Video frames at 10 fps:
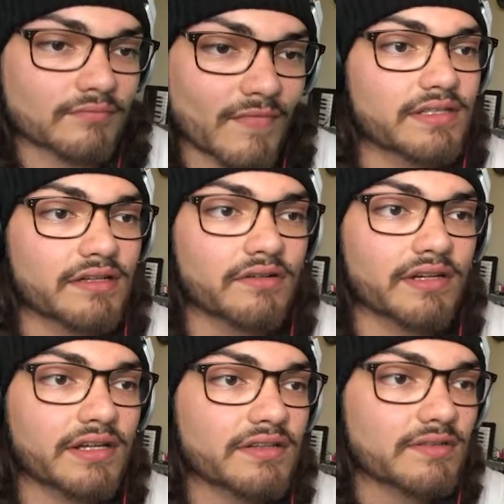So
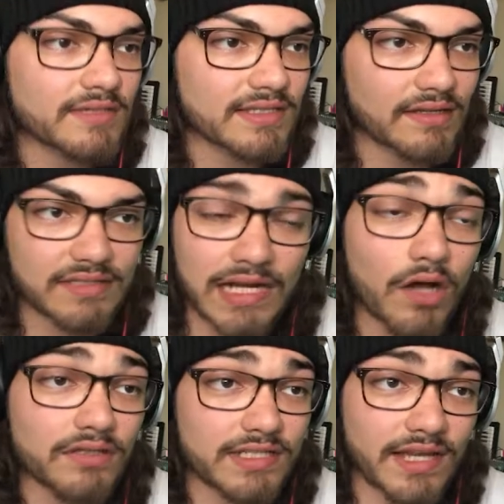here's what it sounds like
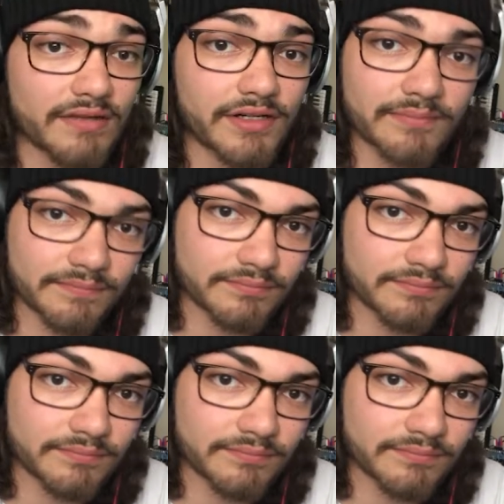all together.